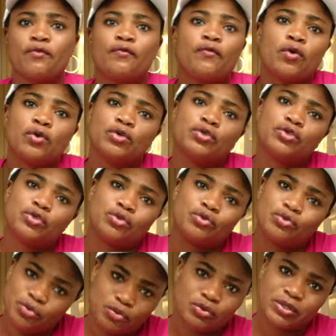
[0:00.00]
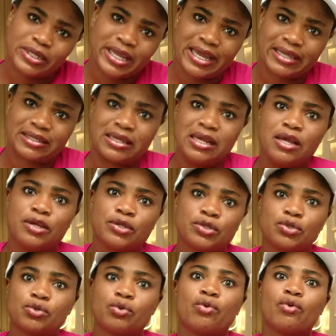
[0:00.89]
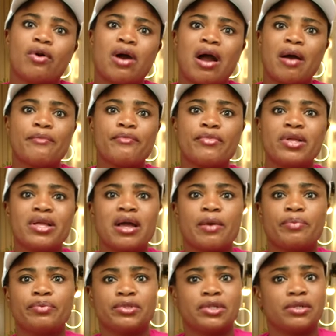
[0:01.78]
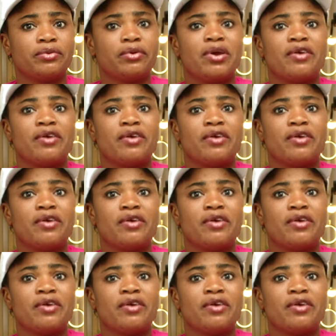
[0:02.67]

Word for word: for you to do that so i'm really appreciative